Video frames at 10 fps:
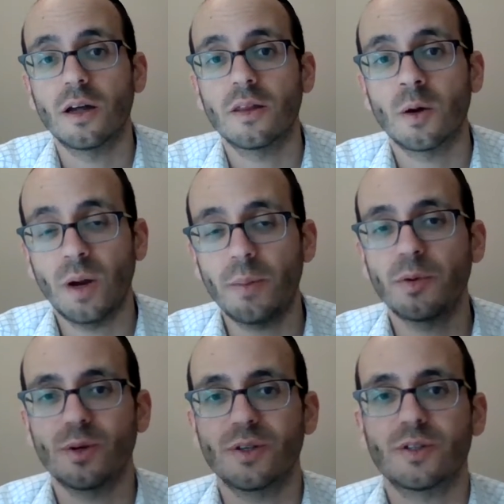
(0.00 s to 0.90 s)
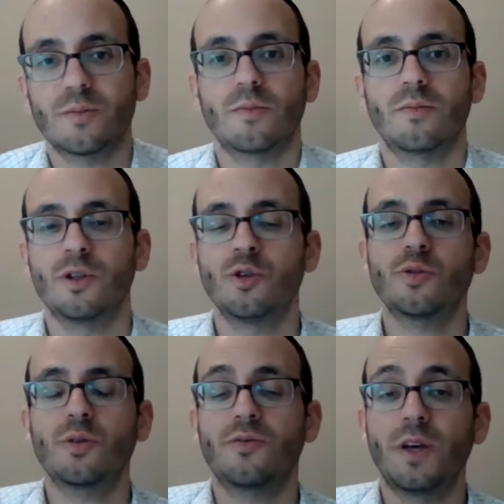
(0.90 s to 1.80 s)
that what happened was the Jews
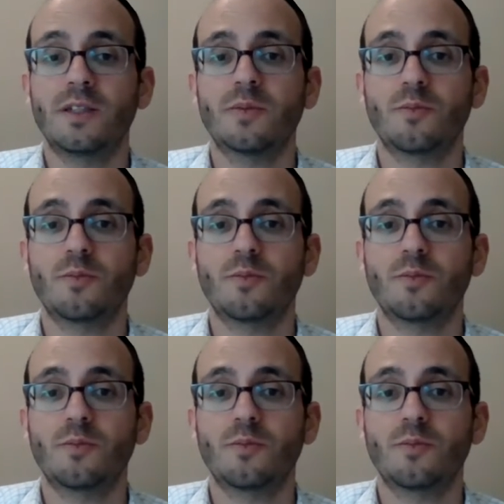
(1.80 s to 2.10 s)
were faced